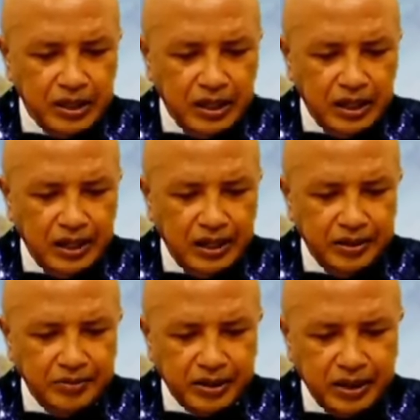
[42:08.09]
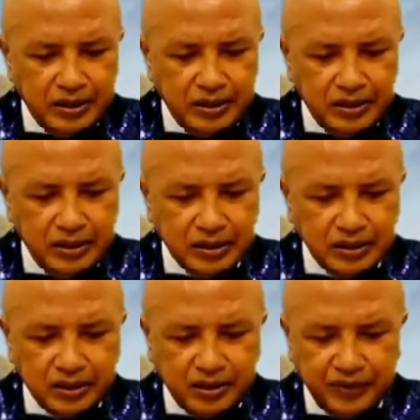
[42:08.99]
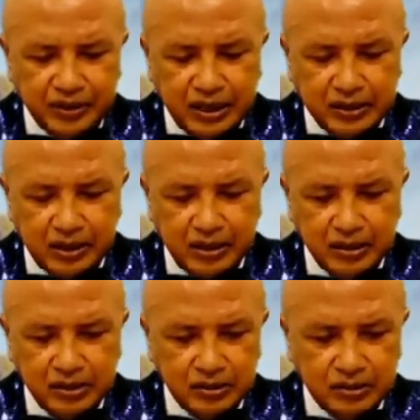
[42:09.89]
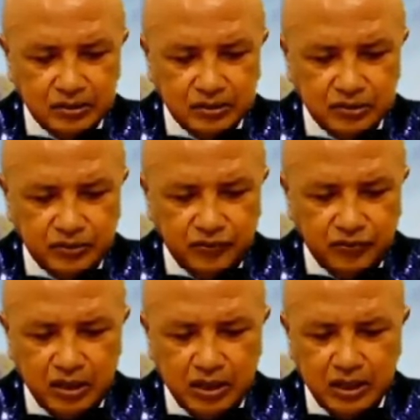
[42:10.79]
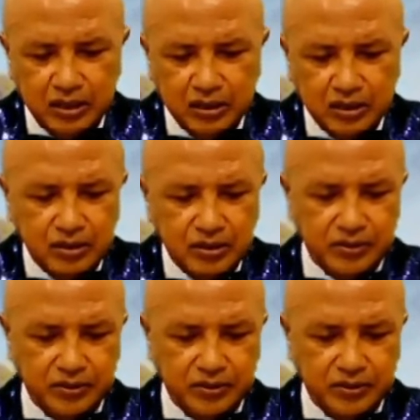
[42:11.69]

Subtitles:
Ali Imran 4:84. Yes, that's it.